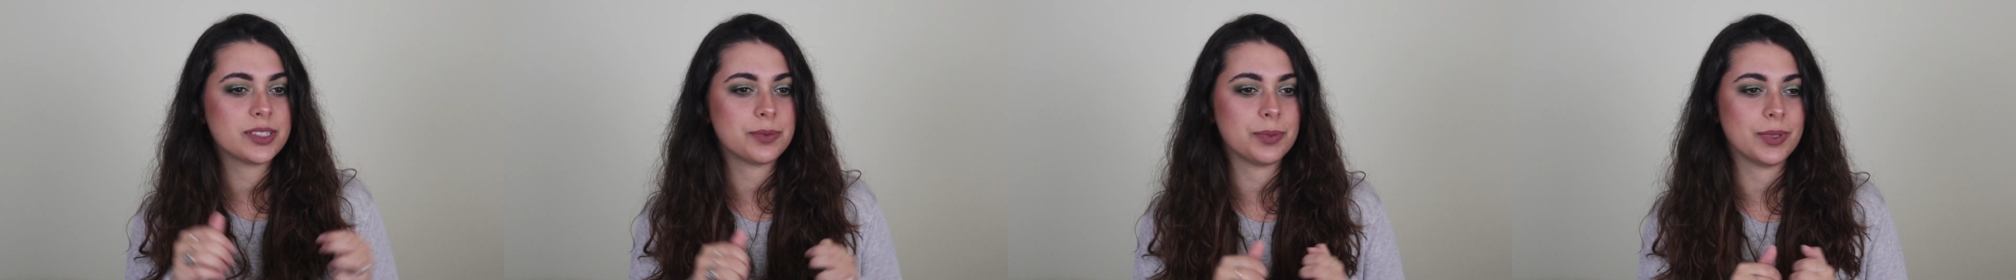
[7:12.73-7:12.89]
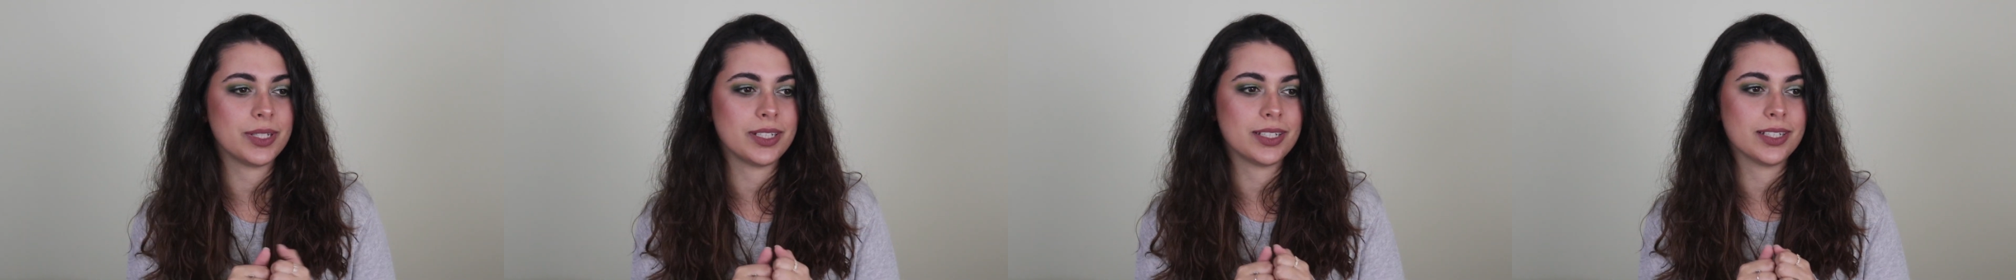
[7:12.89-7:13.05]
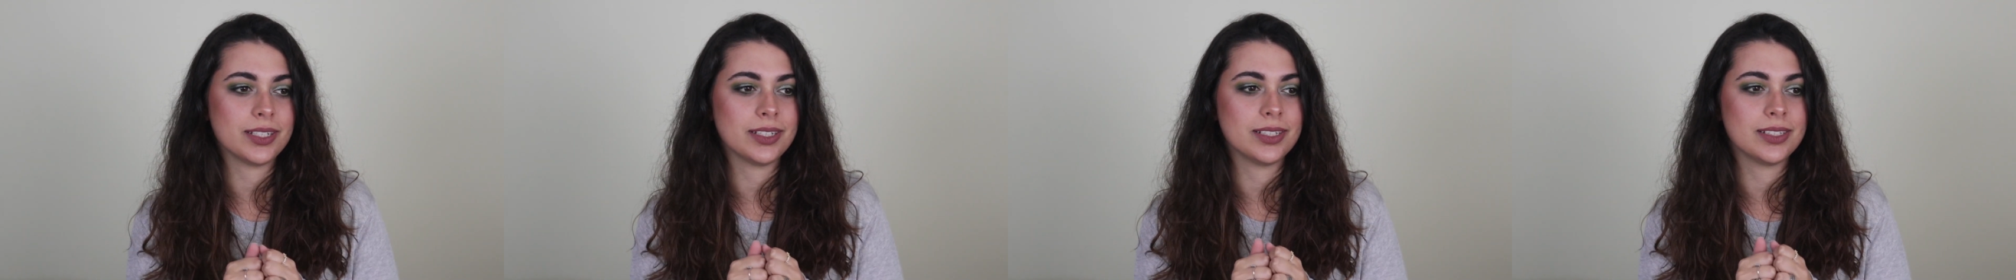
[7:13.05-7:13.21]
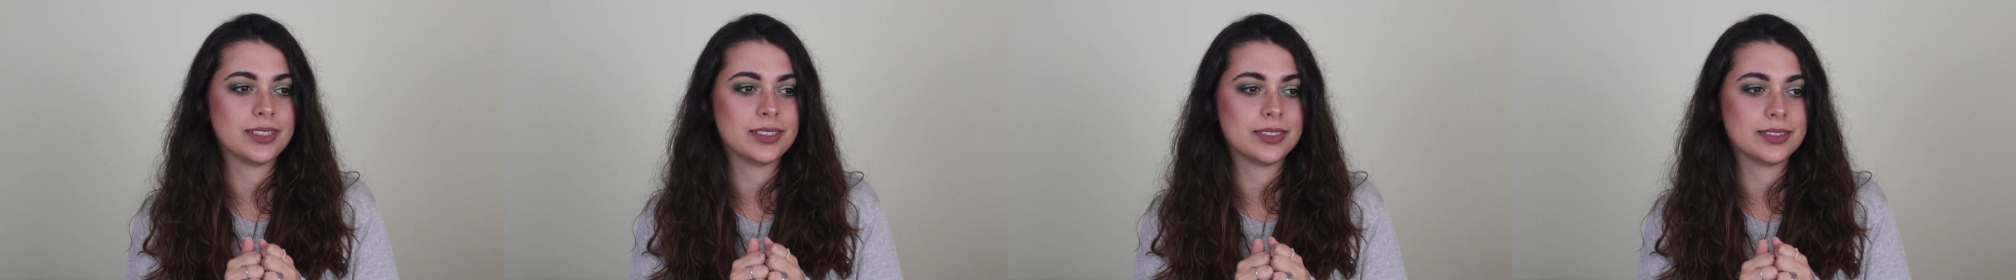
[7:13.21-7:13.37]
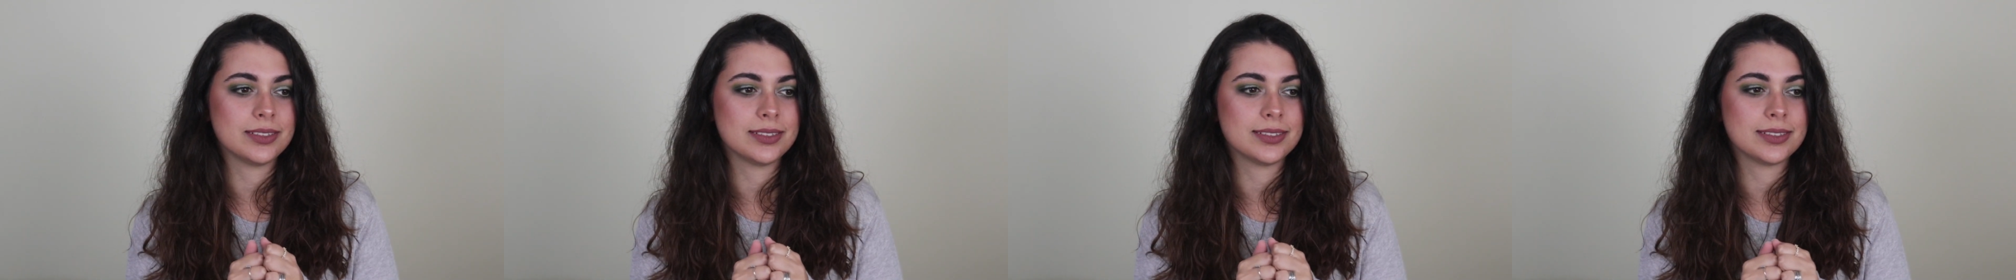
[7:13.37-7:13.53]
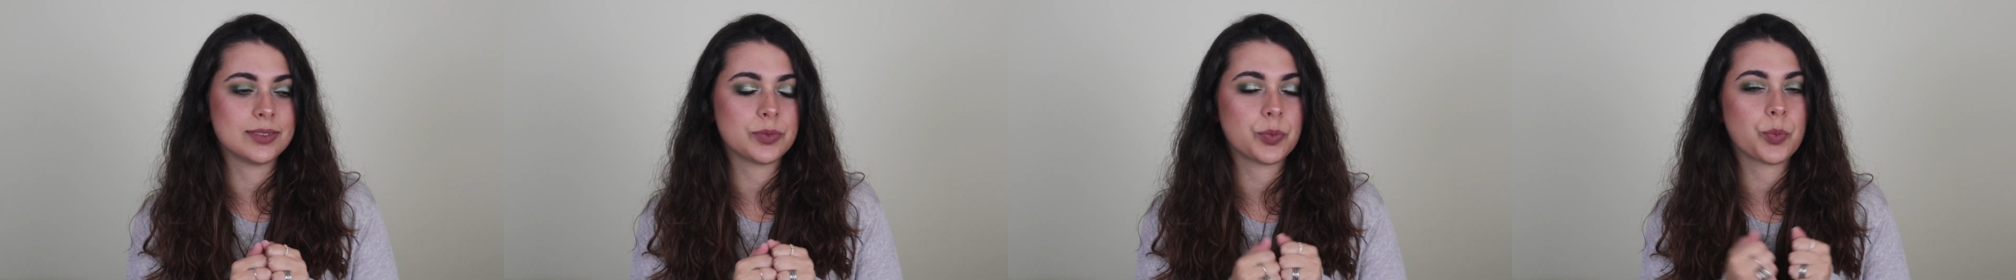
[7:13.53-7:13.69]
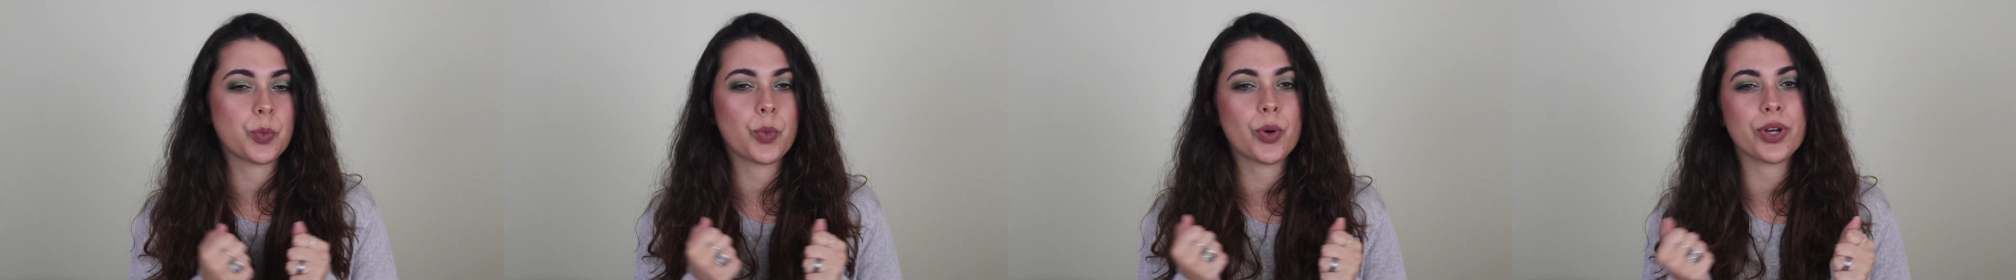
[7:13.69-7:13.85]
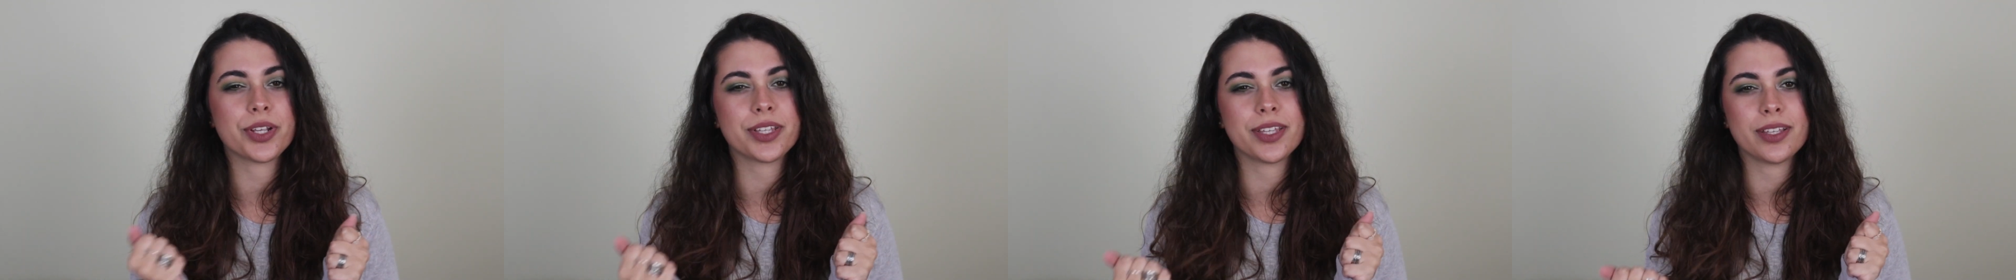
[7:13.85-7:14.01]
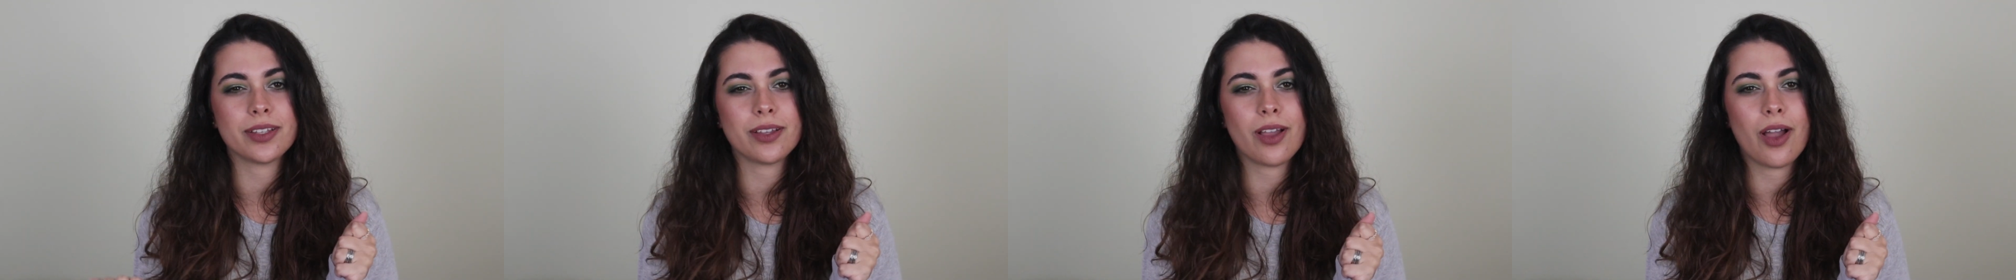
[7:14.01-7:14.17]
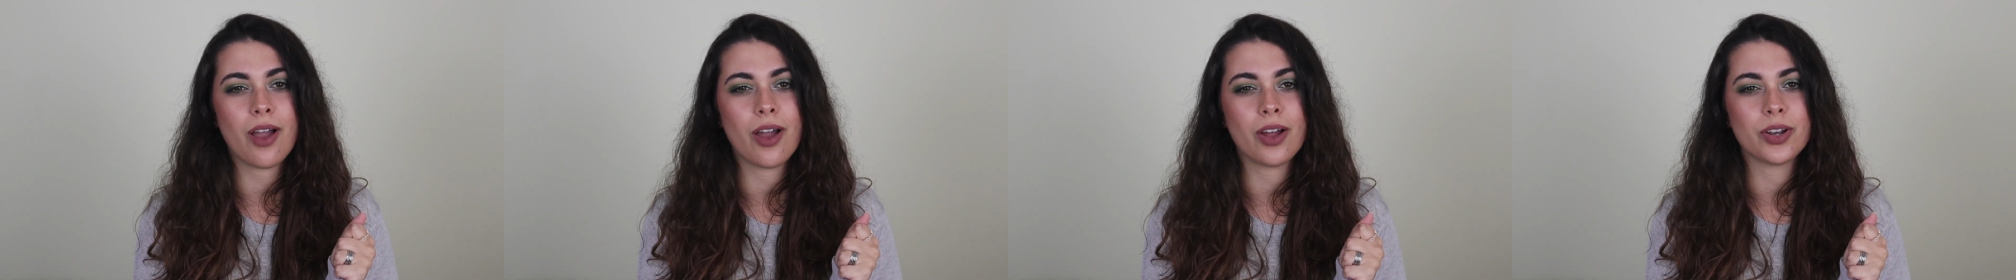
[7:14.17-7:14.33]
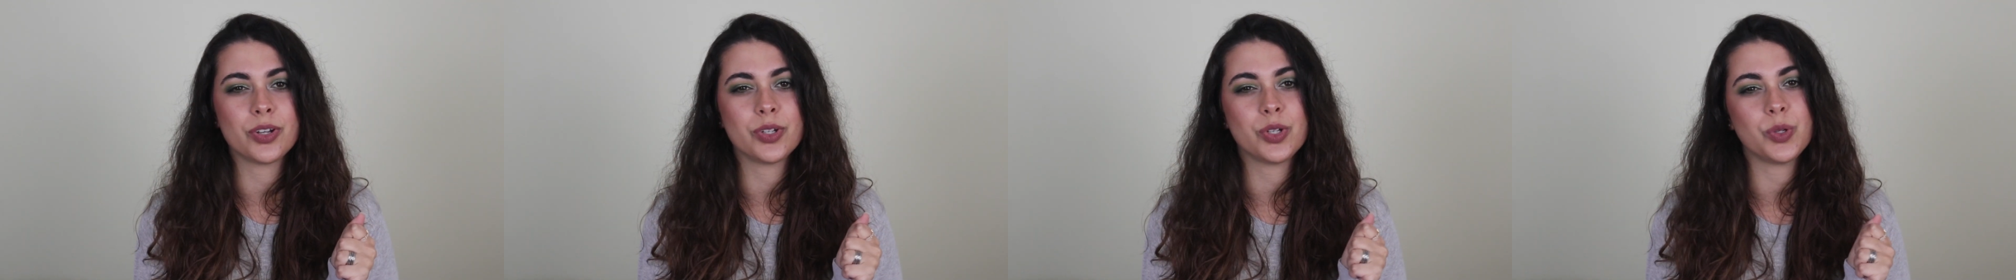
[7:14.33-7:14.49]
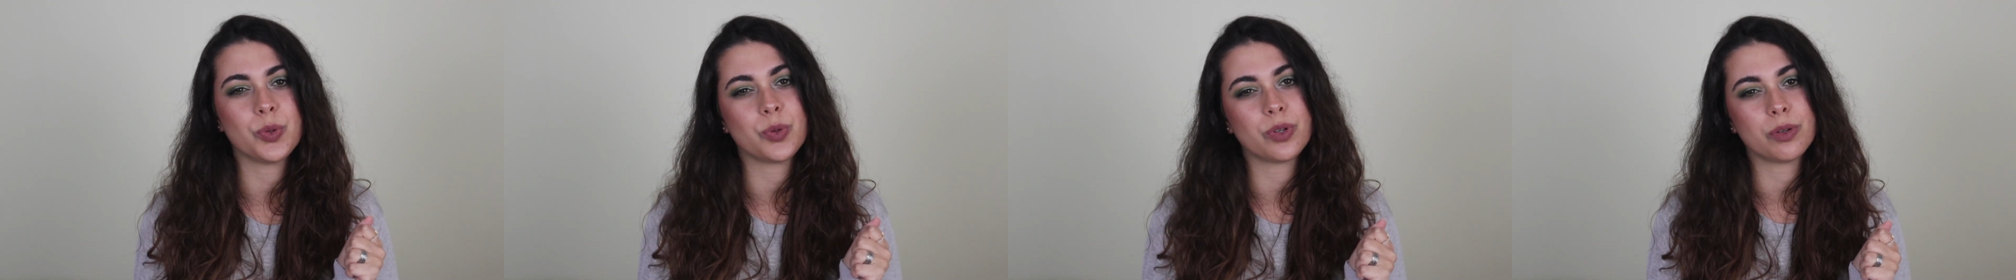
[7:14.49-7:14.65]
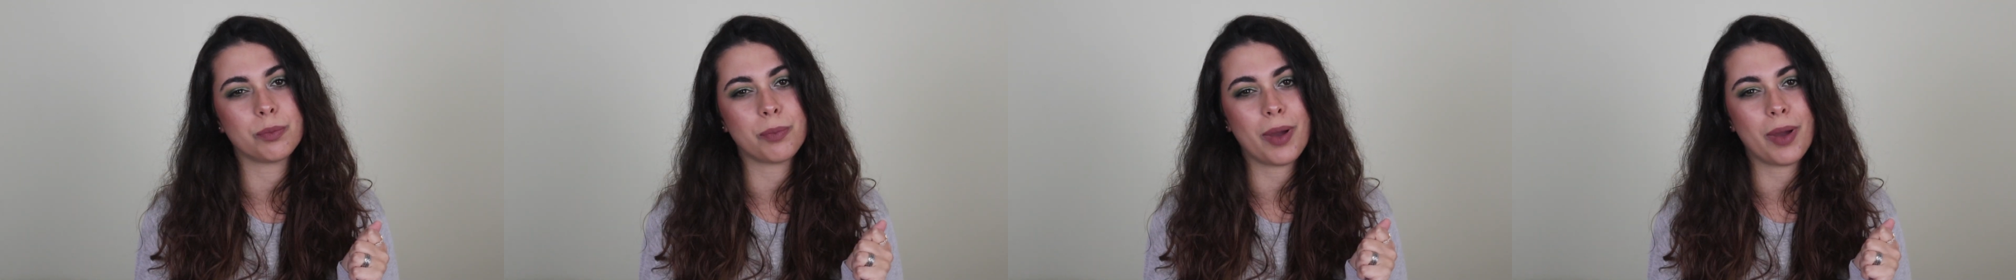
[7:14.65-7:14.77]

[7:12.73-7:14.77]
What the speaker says: because working on newer